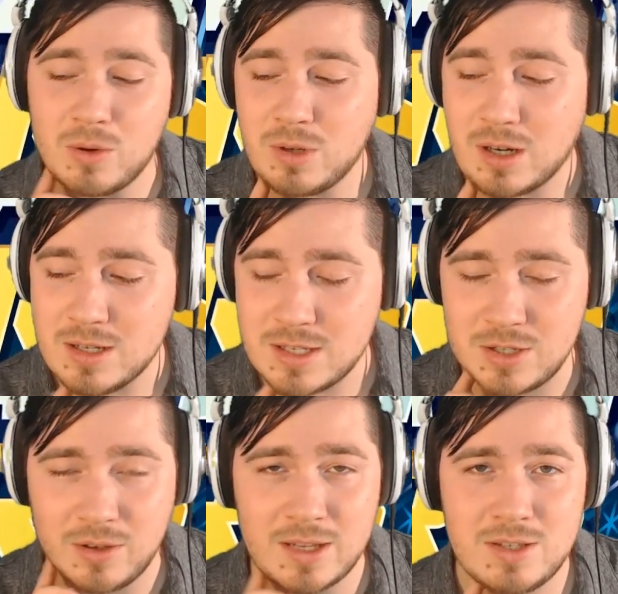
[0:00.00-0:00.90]
cards, as
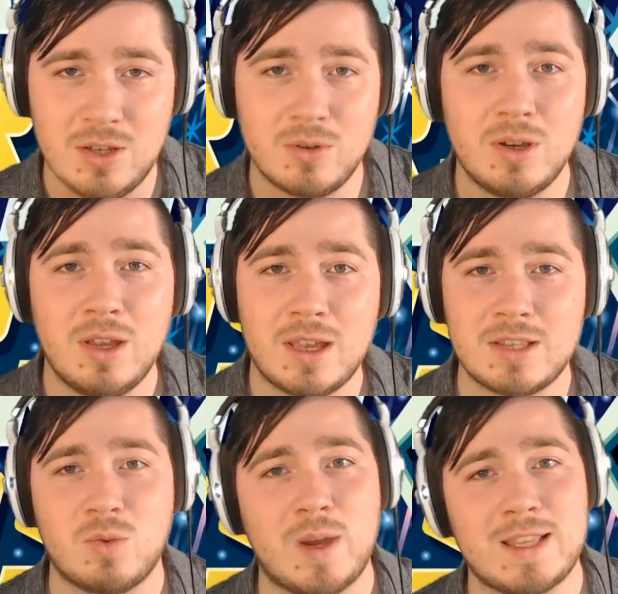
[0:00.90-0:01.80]
you guys know, as
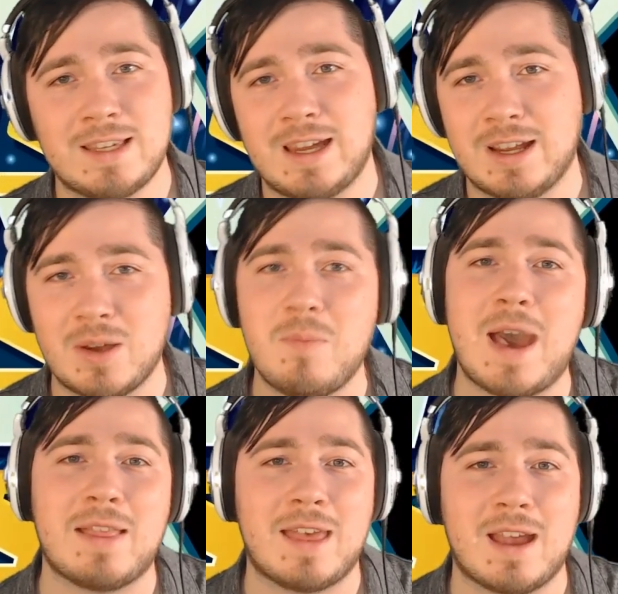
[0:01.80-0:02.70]
a way to kind of
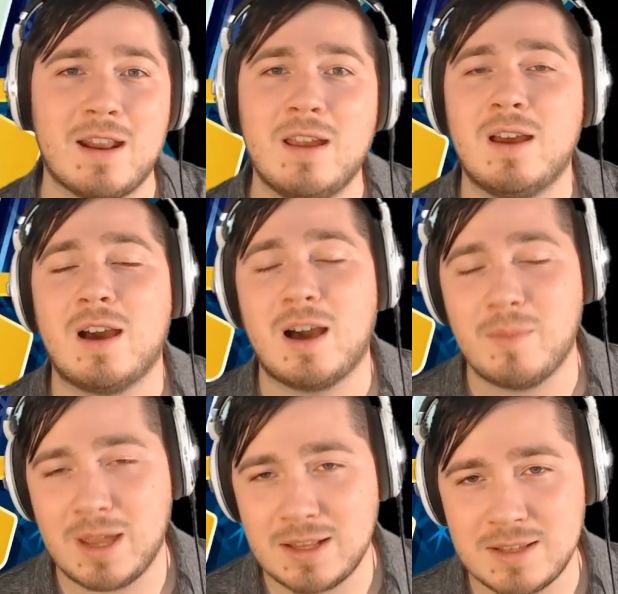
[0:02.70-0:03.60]
combat that.
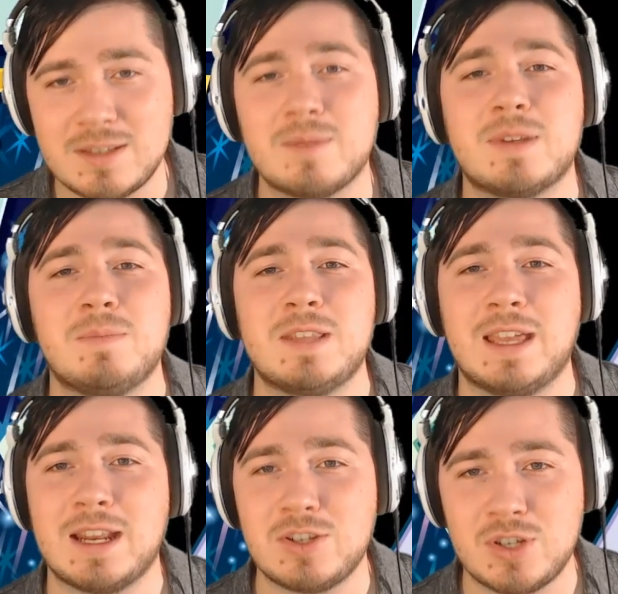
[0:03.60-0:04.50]
And sometimes they
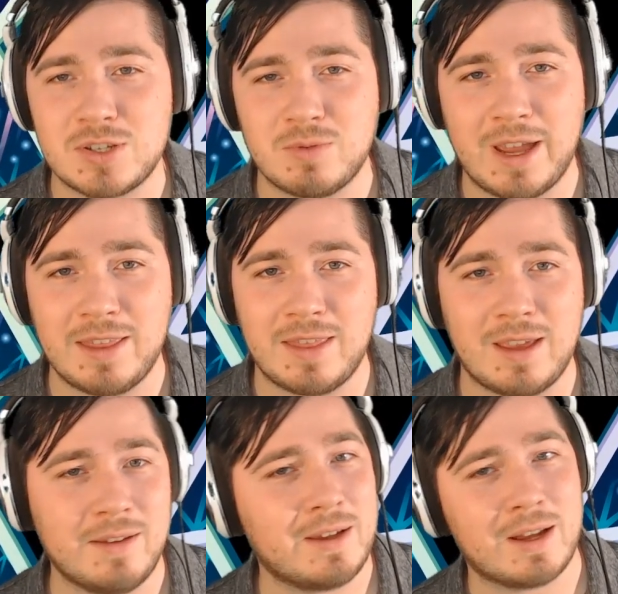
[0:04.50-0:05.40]
get it just right and
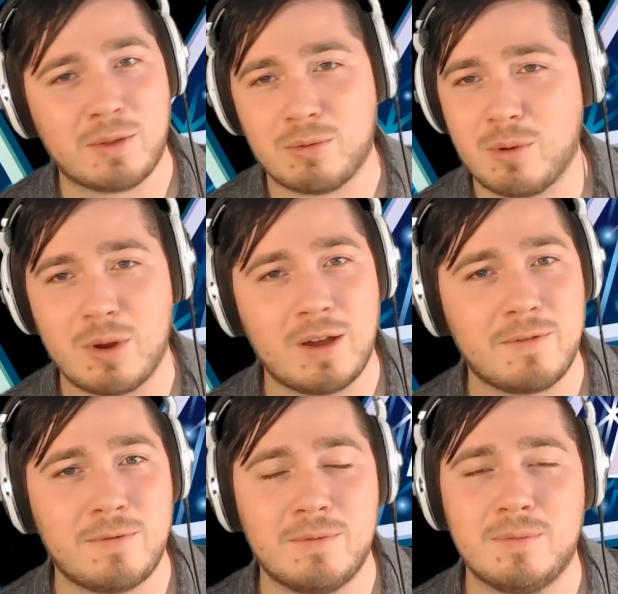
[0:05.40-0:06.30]
they kind of throw enough
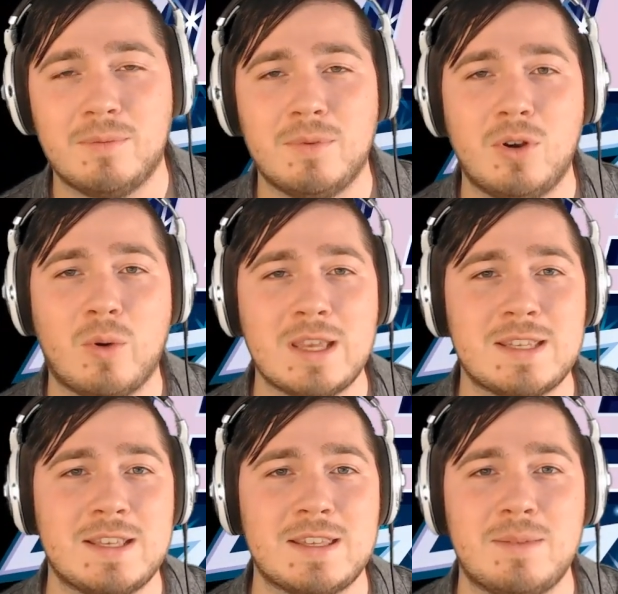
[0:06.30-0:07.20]
noise
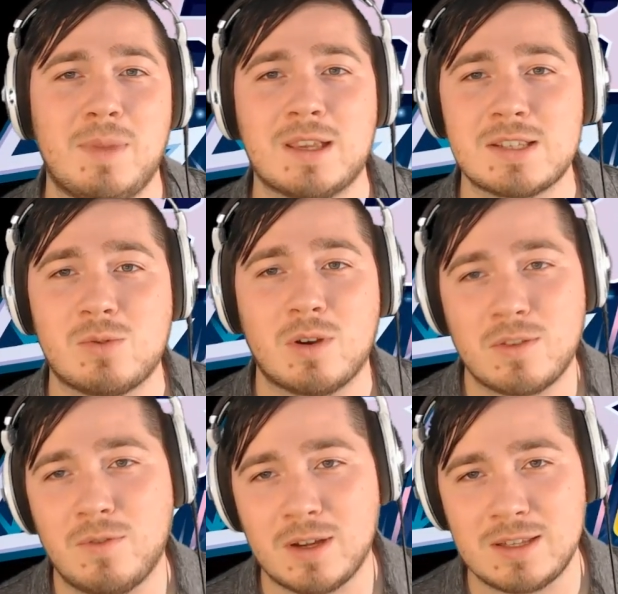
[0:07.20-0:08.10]
into the mix to where it's
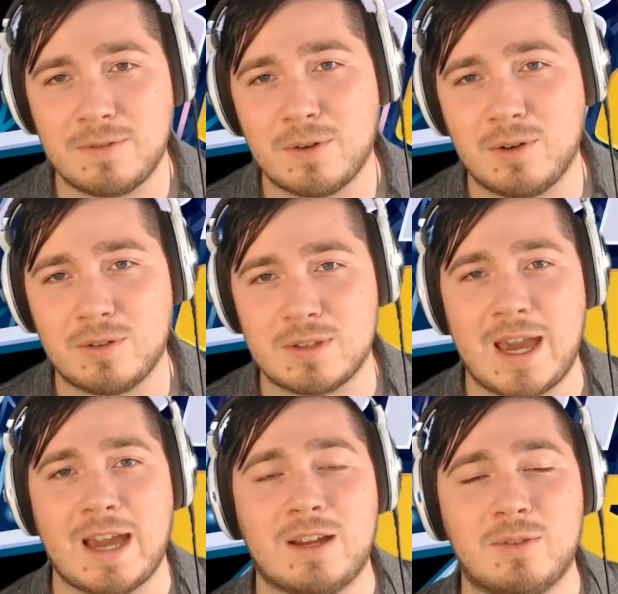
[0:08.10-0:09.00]
very difficult to
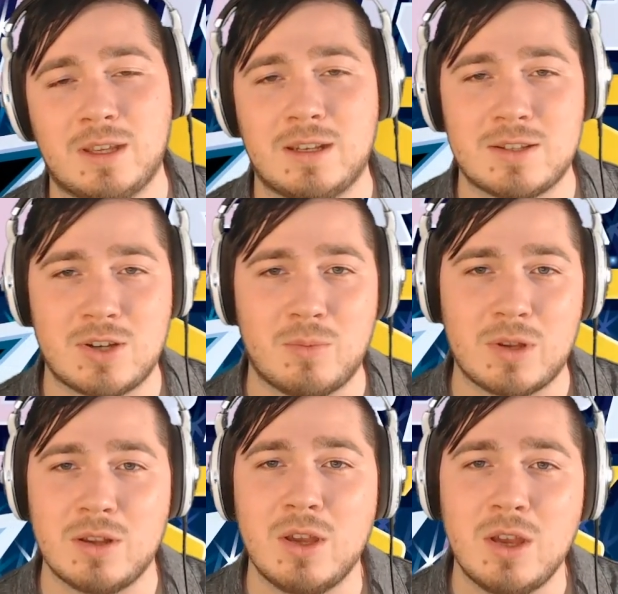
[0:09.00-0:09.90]
accurately determine
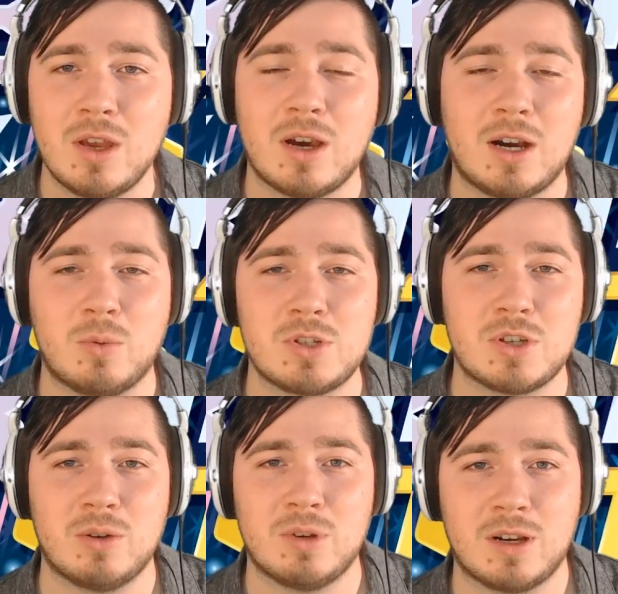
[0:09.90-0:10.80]
which
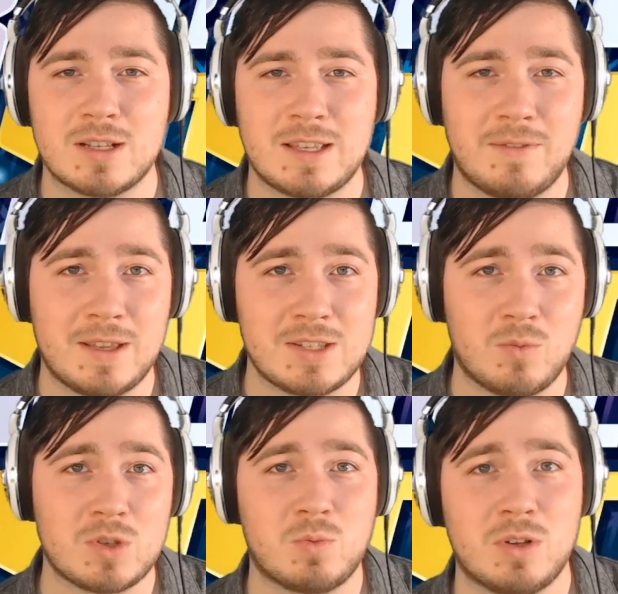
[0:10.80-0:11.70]
code cards have hits and
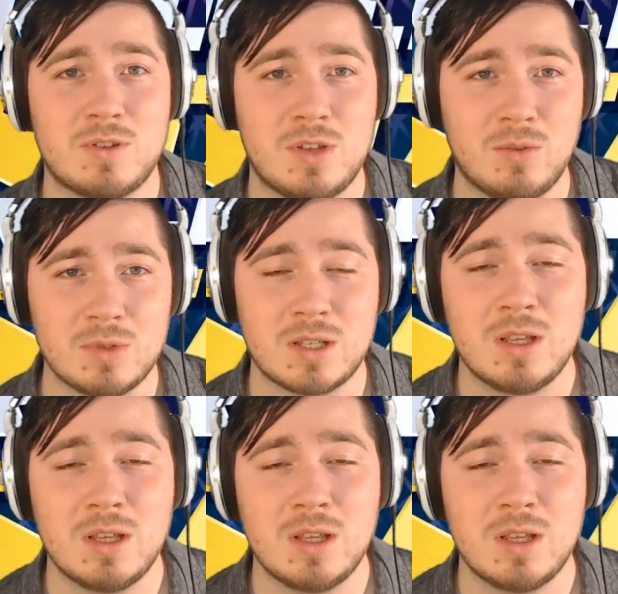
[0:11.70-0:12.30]
which ones don't.